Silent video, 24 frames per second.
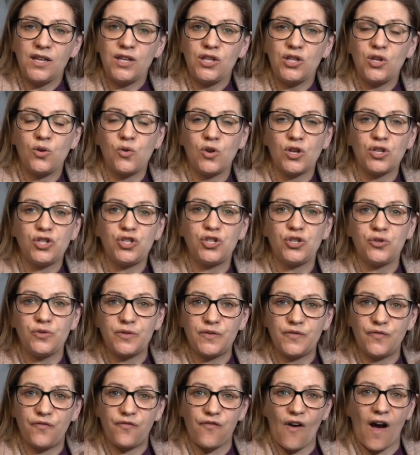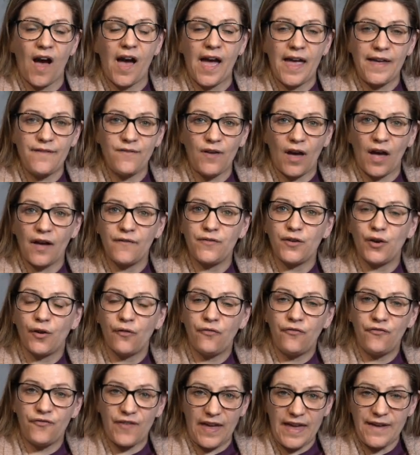you can choose 5 of your
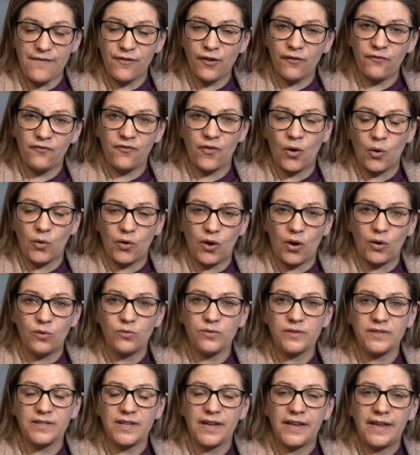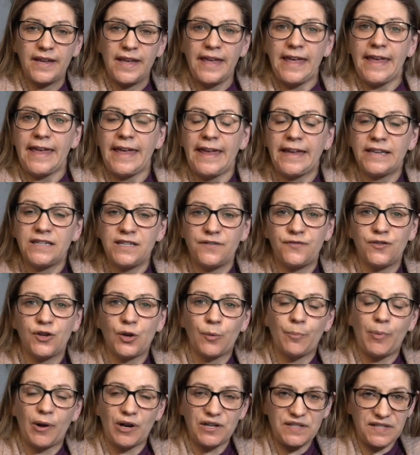favorite photos, and if you're
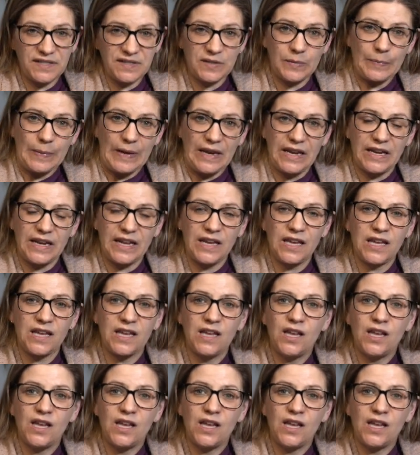participating,